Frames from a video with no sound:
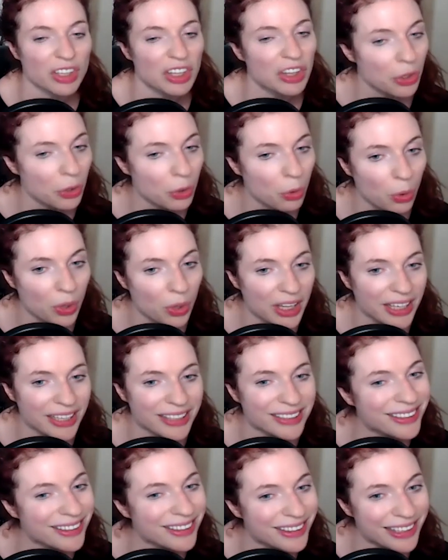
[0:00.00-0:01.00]
They're
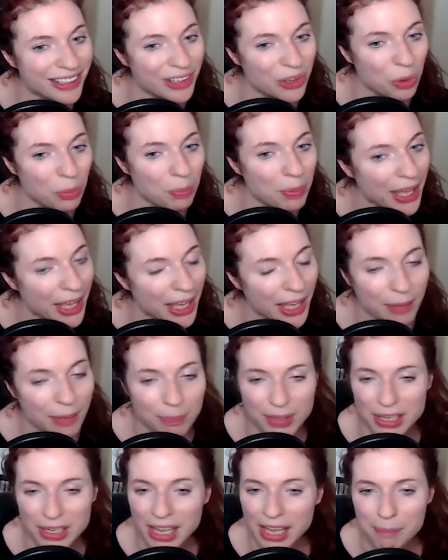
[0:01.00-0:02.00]
correlated a little bit,
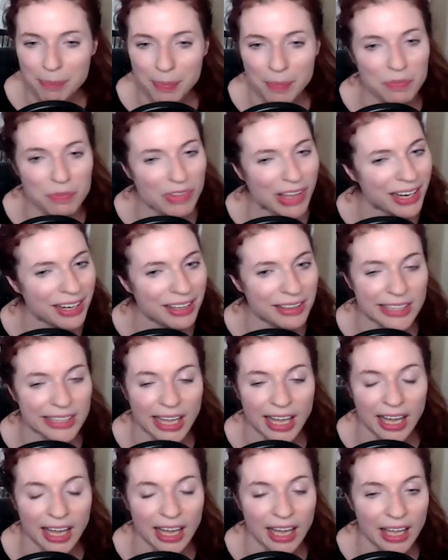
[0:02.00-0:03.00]
but not a
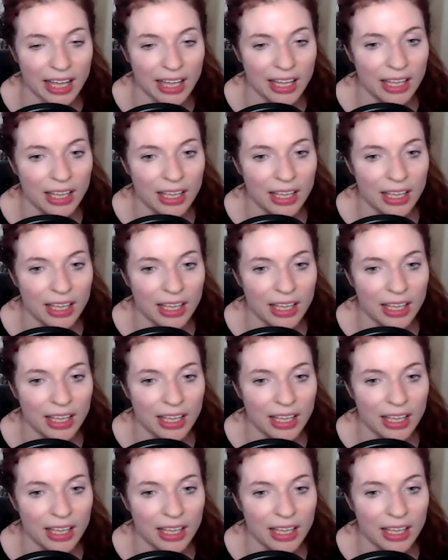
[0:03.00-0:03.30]
lot.